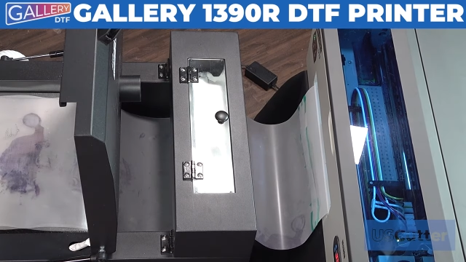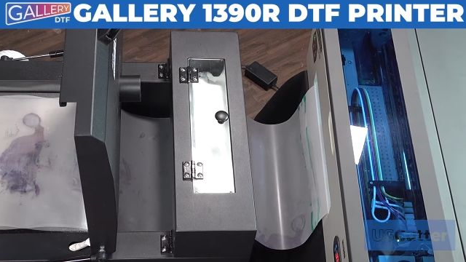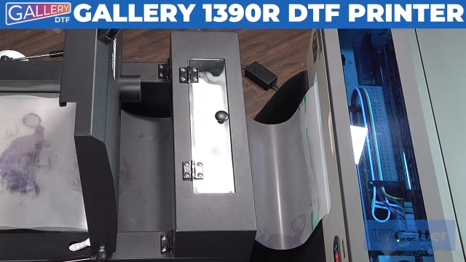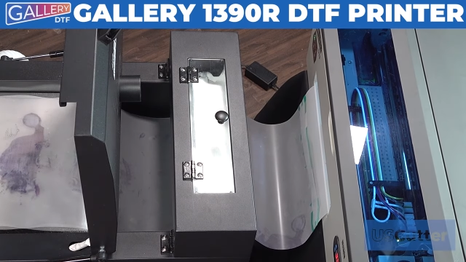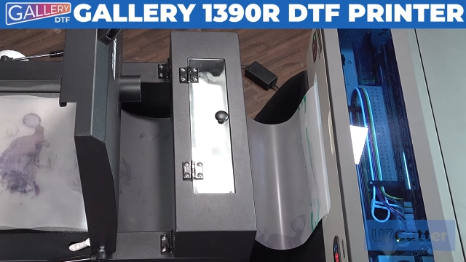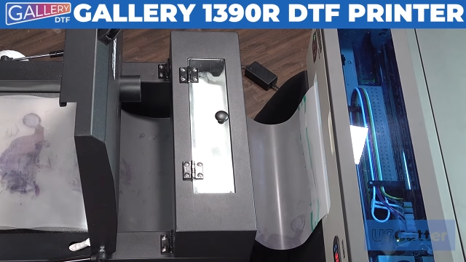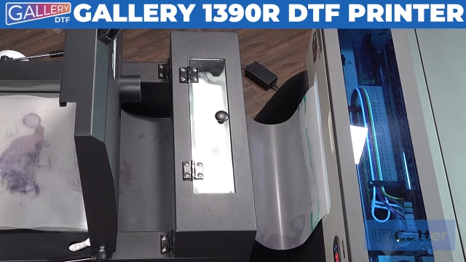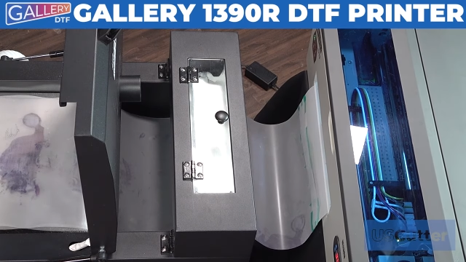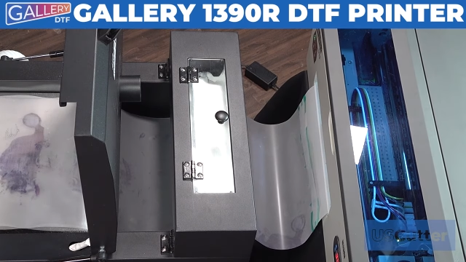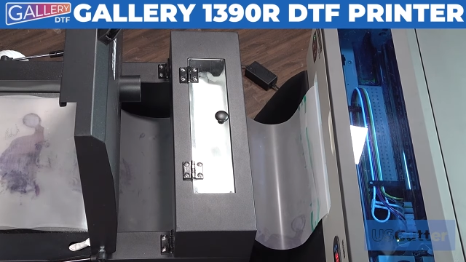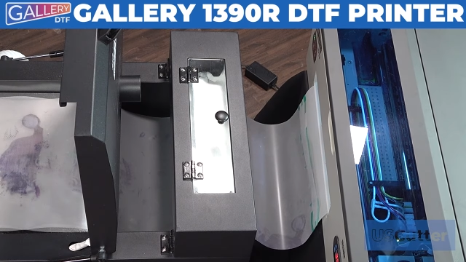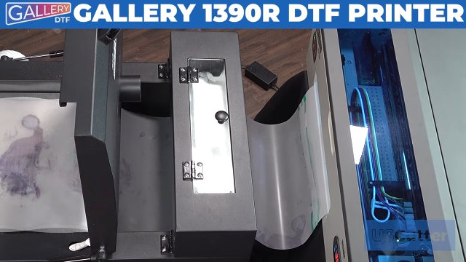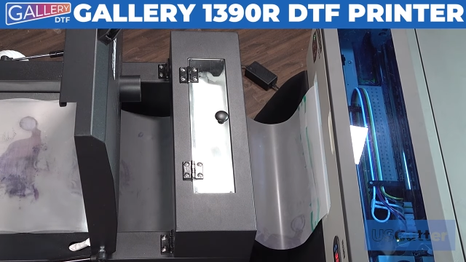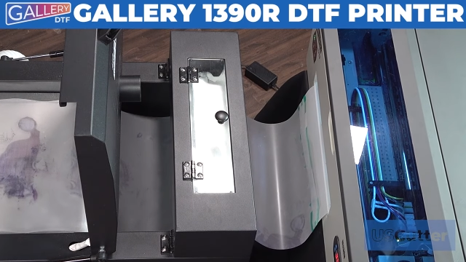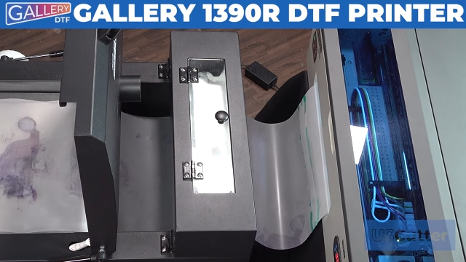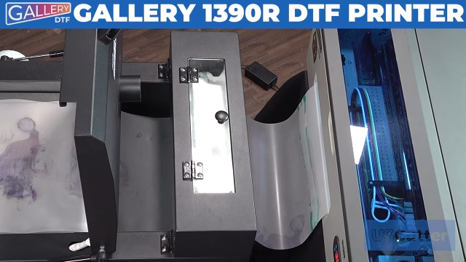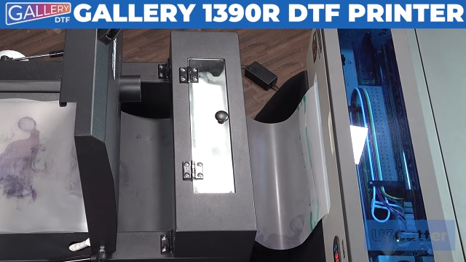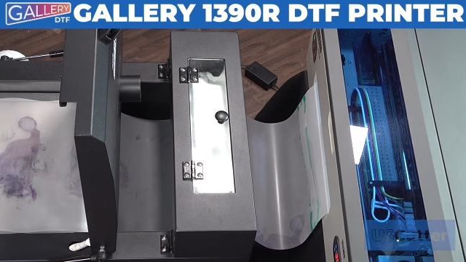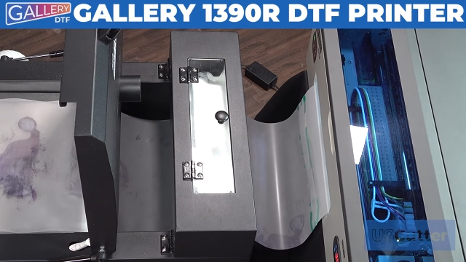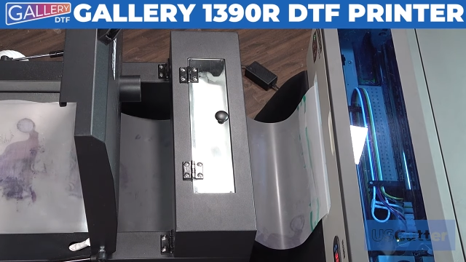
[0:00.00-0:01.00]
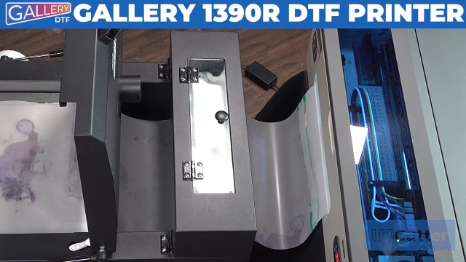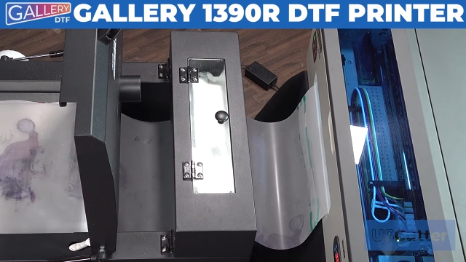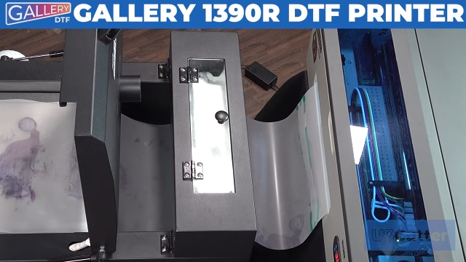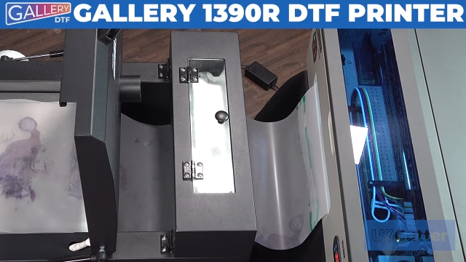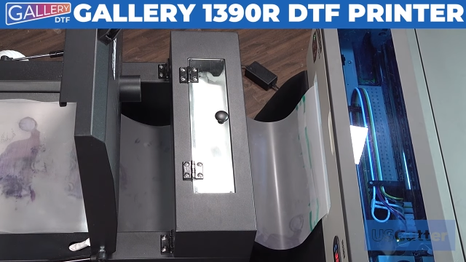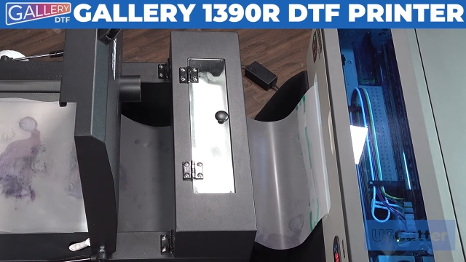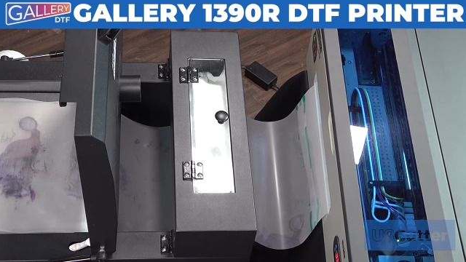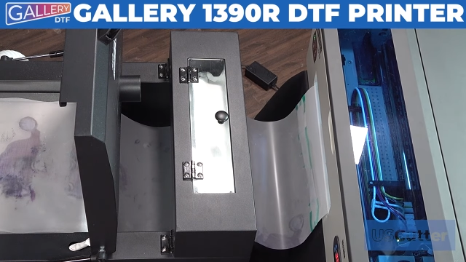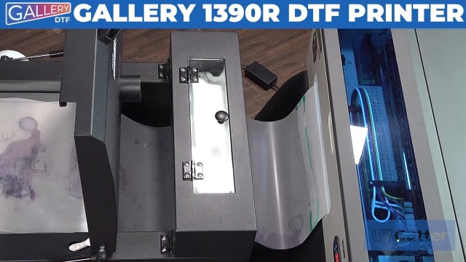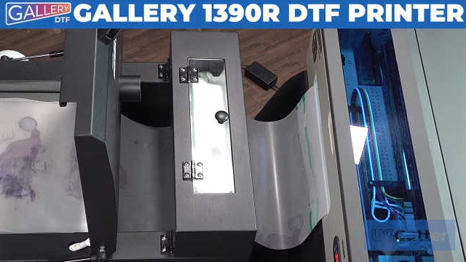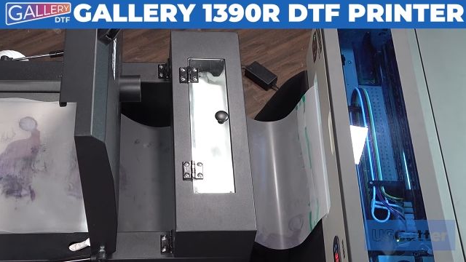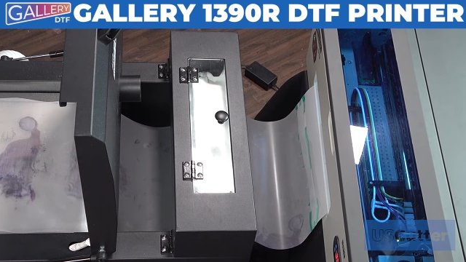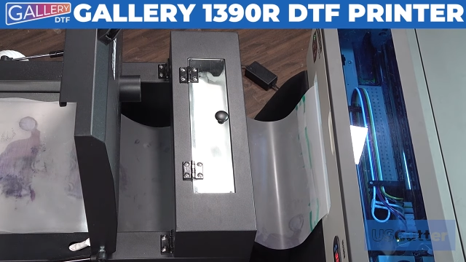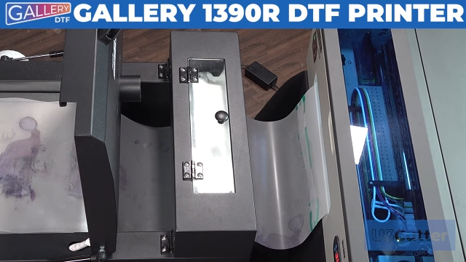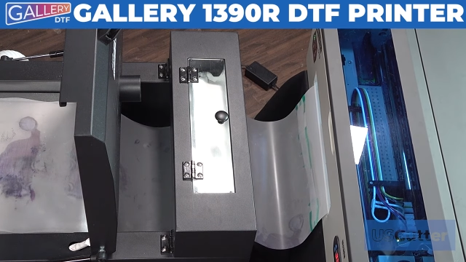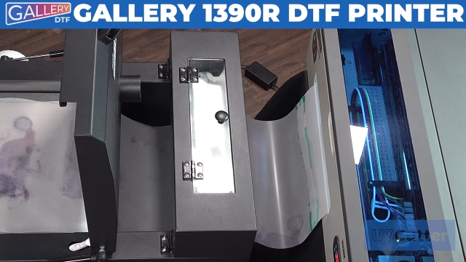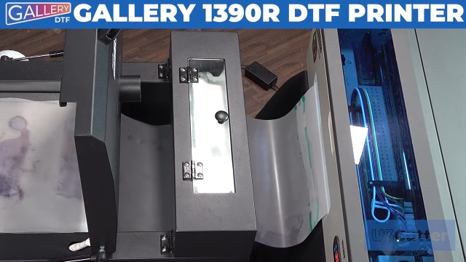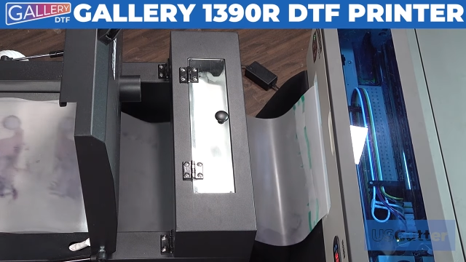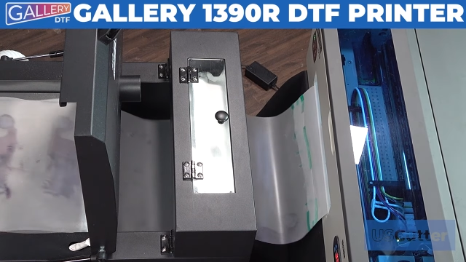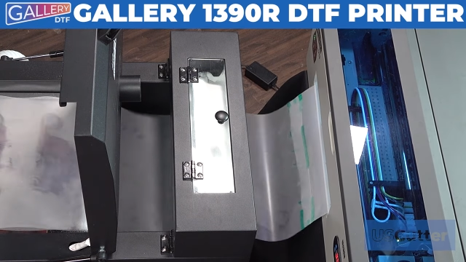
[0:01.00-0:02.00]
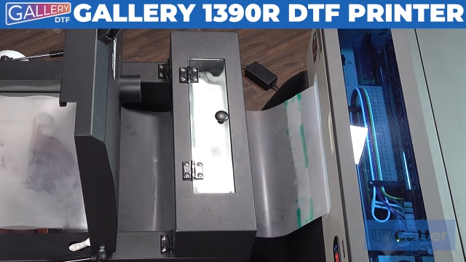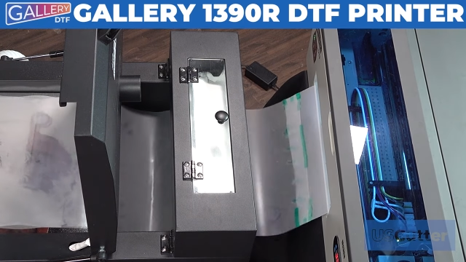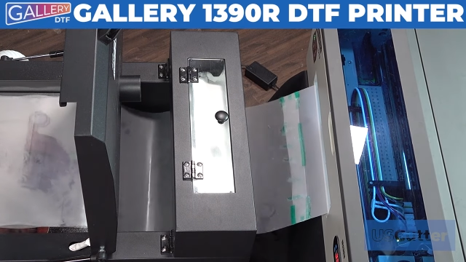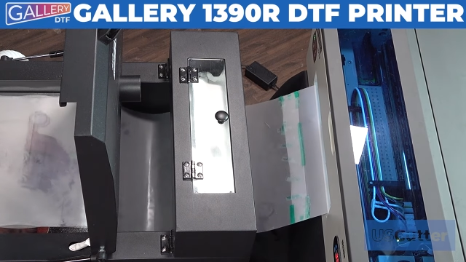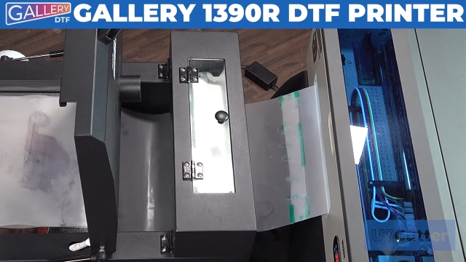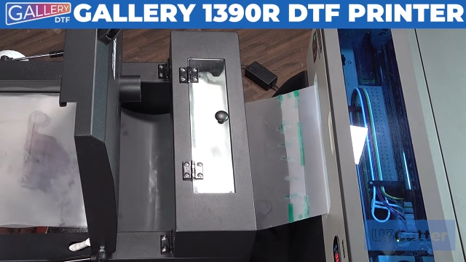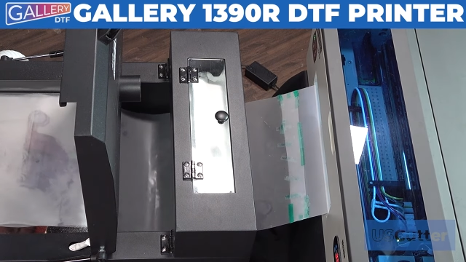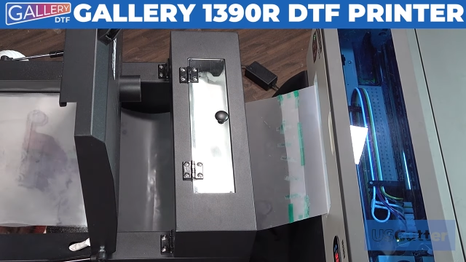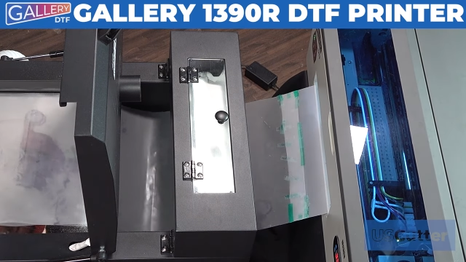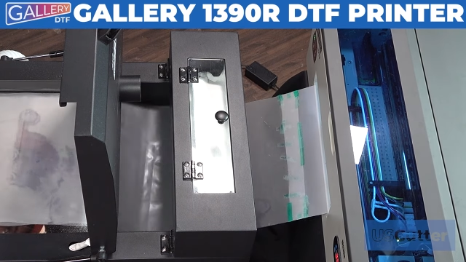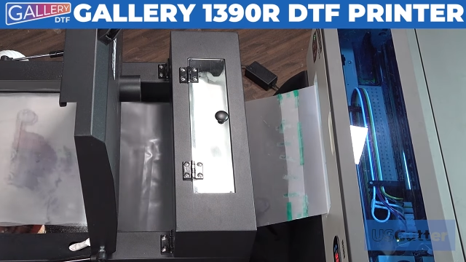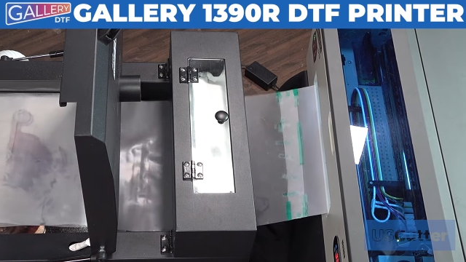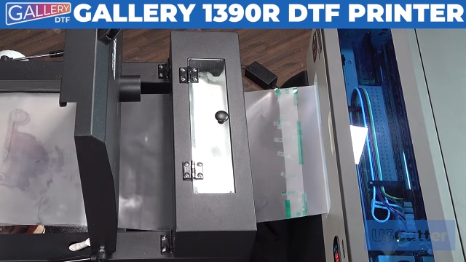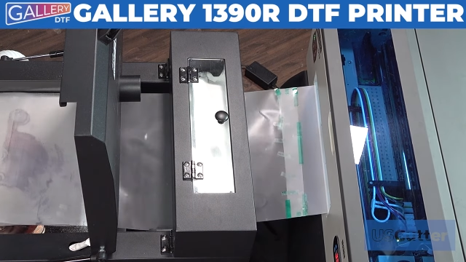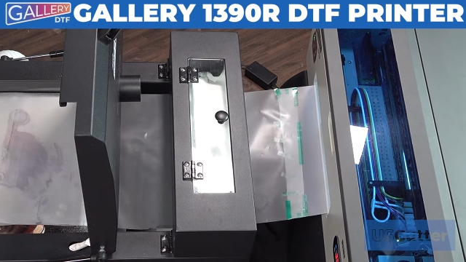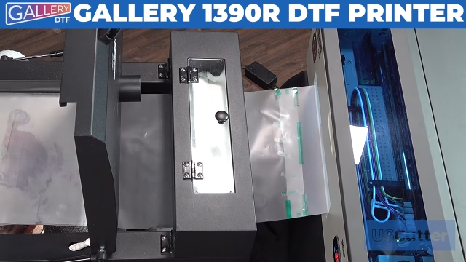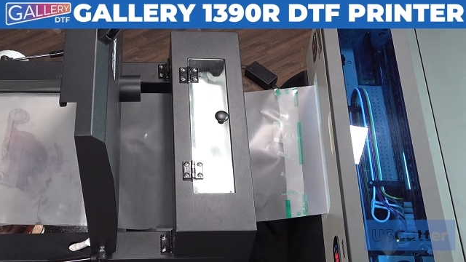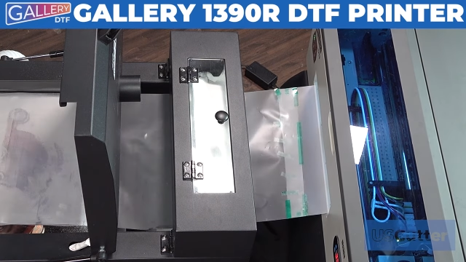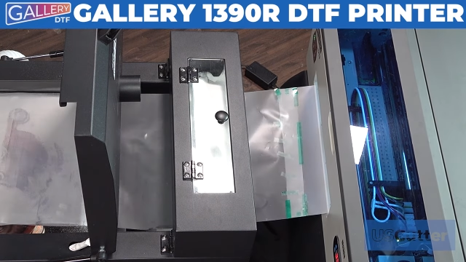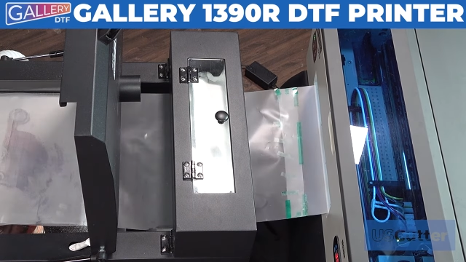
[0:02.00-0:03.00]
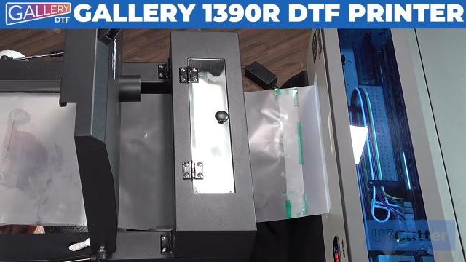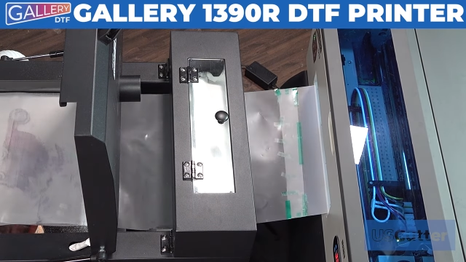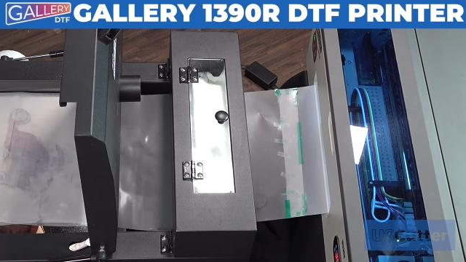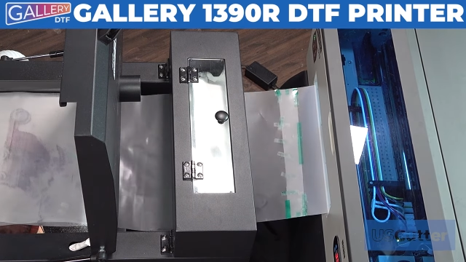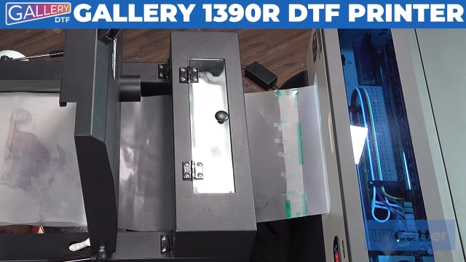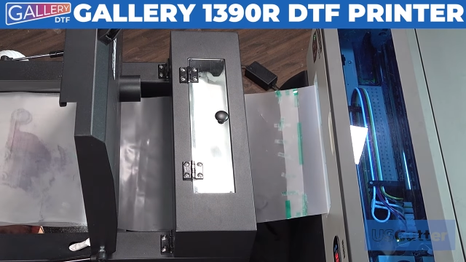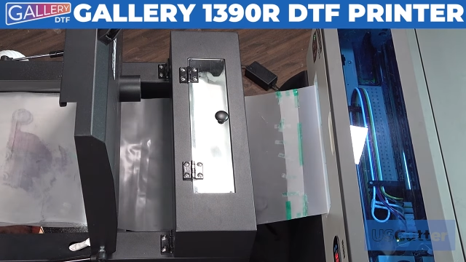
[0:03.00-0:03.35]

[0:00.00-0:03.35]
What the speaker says: (no speaker visible)